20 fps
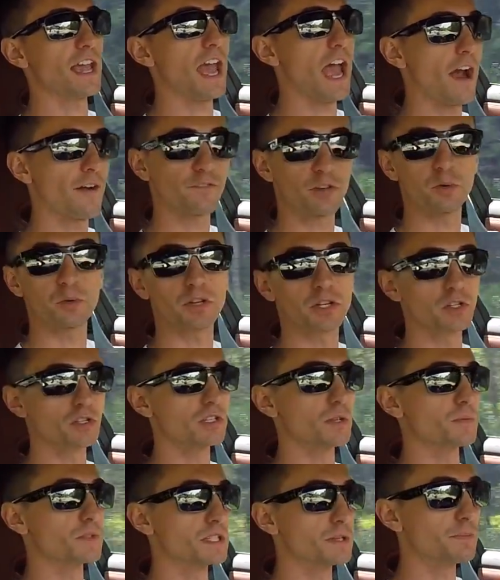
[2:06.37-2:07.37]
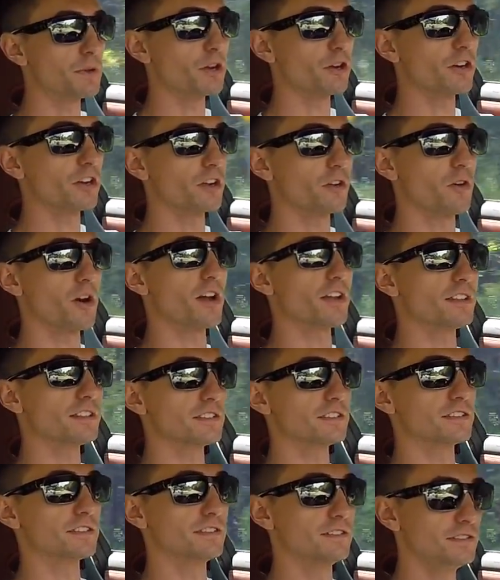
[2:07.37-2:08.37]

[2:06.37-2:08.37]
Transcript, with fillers: after we do some spirited runs.